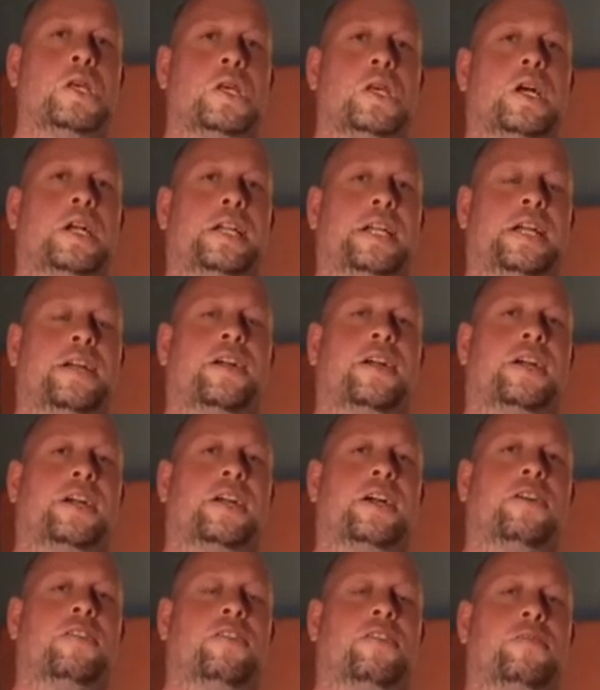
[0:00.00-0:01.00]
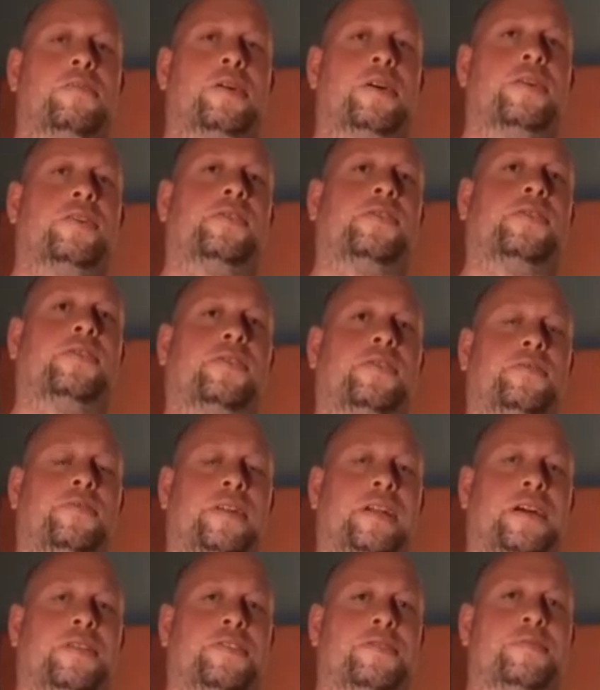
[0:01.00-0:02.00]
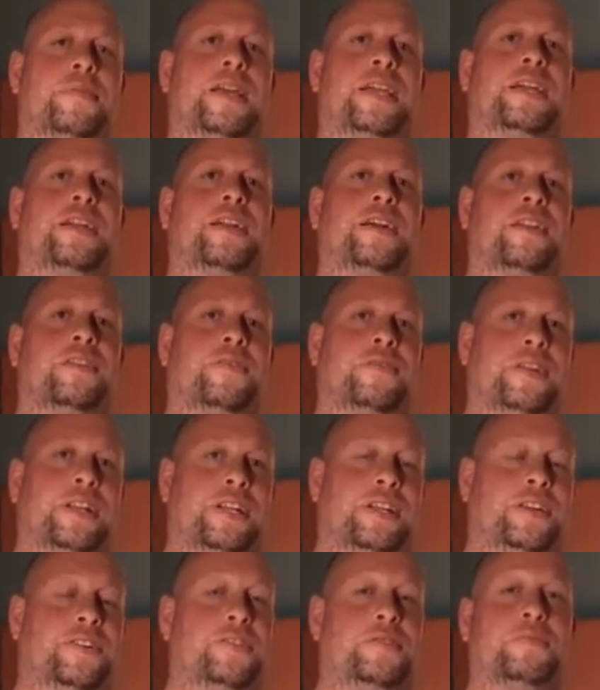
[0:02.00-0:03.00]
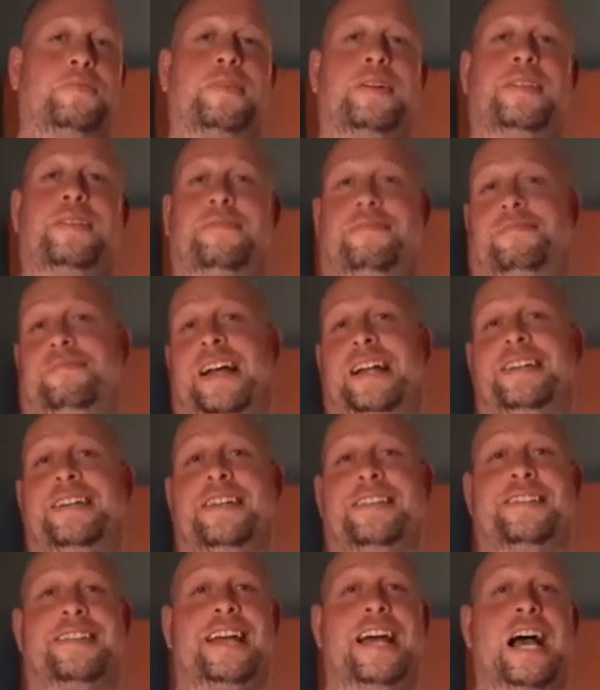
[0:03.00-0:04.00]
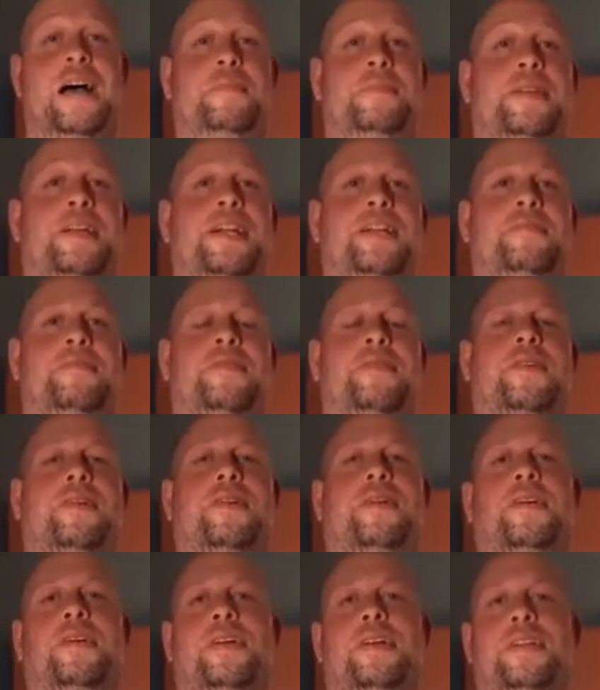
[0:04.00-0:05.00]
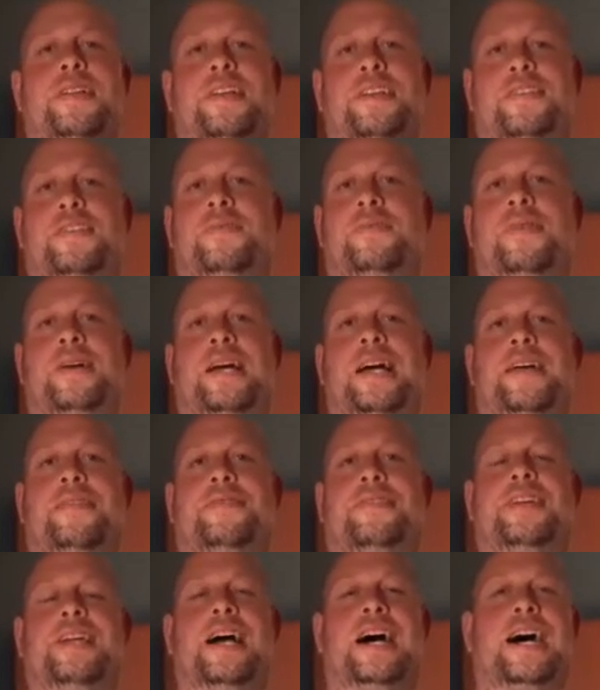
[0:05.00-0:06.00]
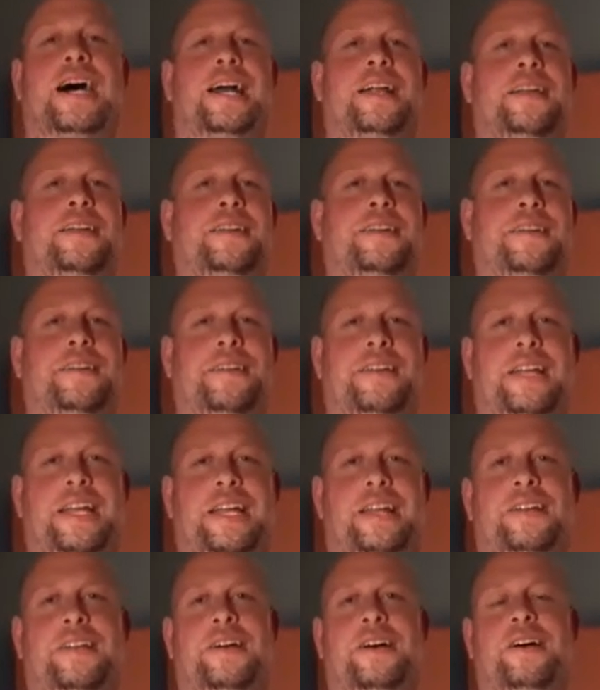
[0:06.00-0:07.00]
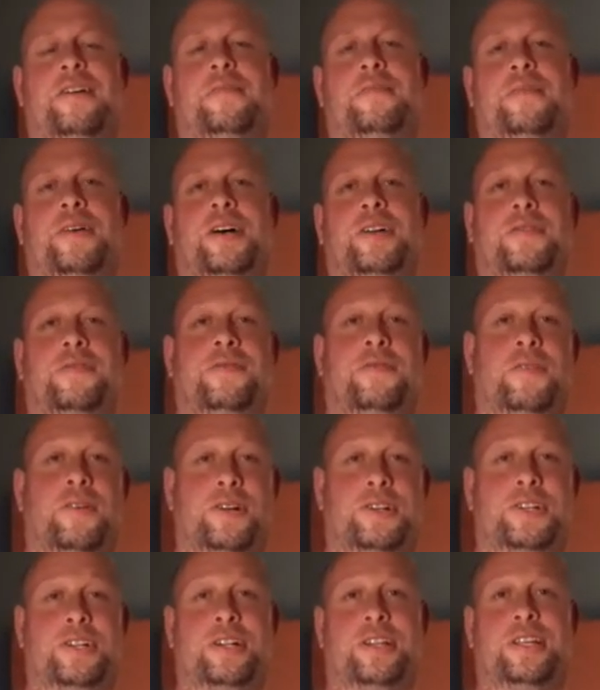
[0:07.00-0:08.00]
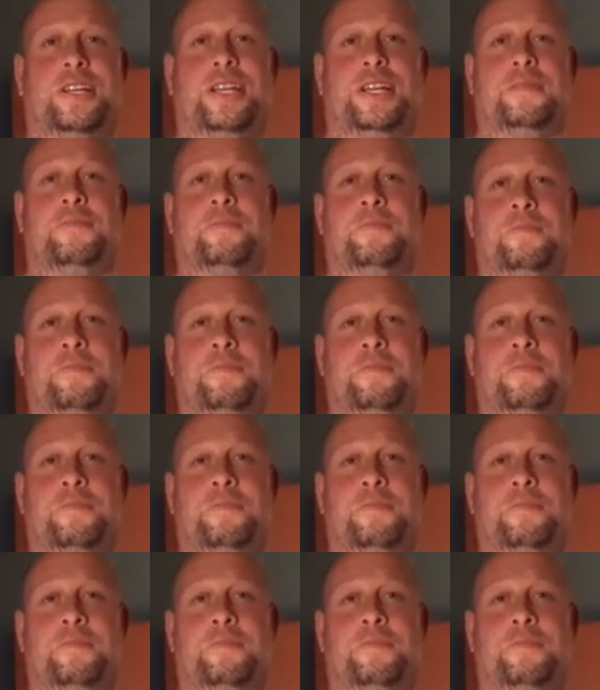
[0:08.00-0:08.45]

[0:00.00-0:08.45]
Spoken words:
a year ago almost when I was making other videos, but that doesn't happen anymore. This is what I've got. And unfortunately,